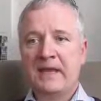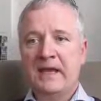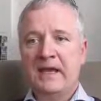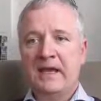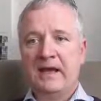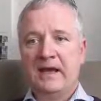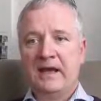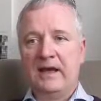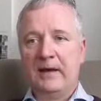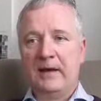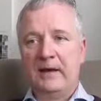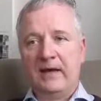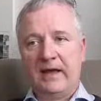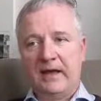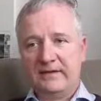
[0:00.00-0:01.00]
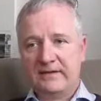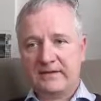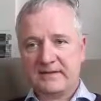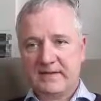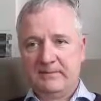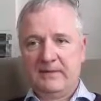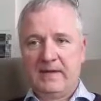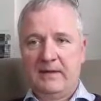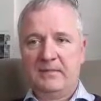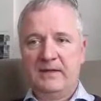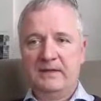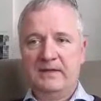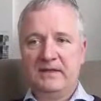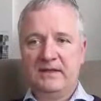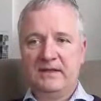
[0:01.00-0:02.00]
At the same time,
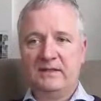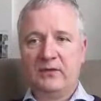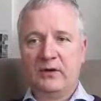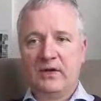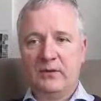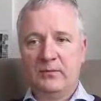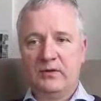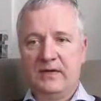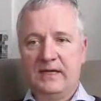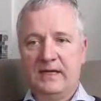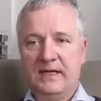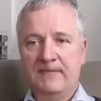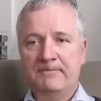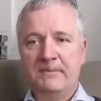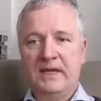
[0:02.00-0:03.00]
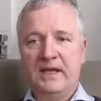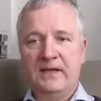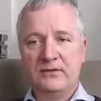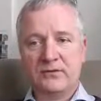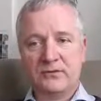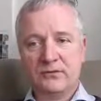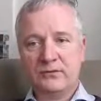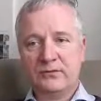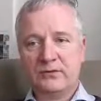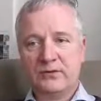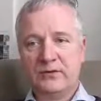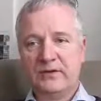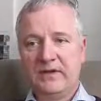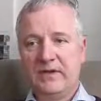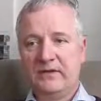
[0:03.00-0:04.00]
limited vocabulary. In zoo tour,
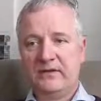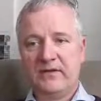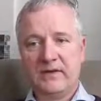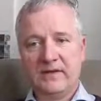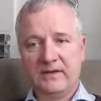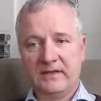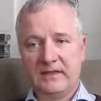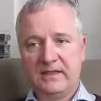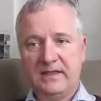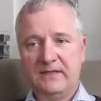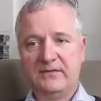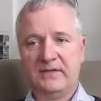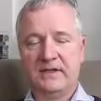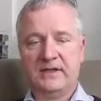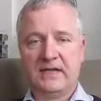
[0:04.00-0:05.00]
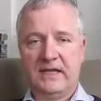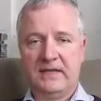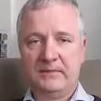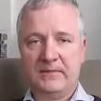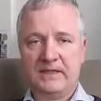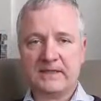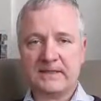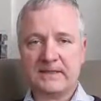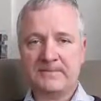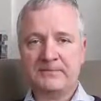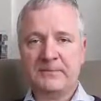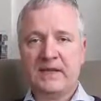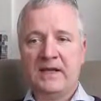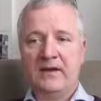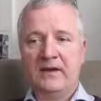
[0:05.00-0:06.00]
we have 20 different animals.
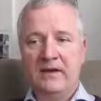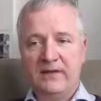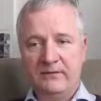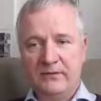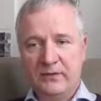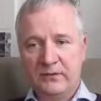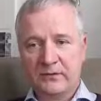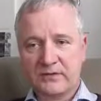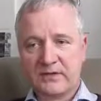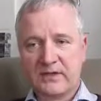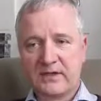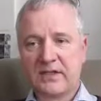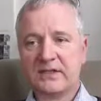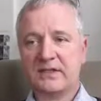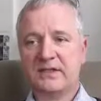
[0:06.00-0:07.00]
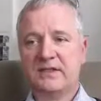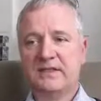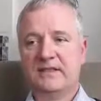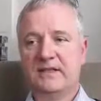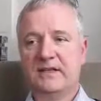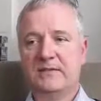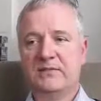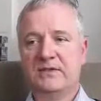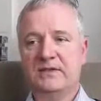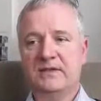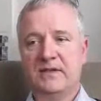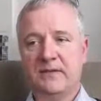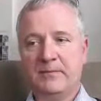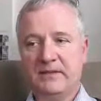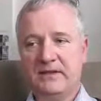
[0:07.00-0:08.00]
We use structure, description, or
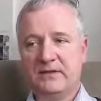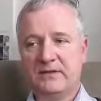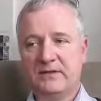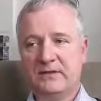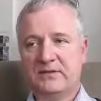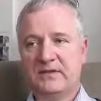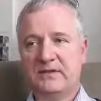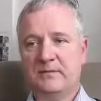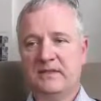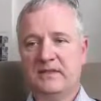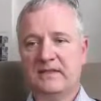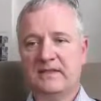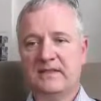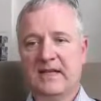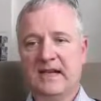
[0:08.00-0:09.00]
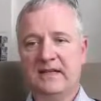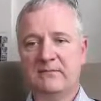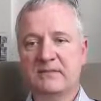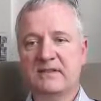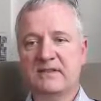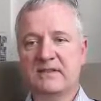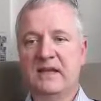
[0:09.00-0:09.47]
repetition of similar signs,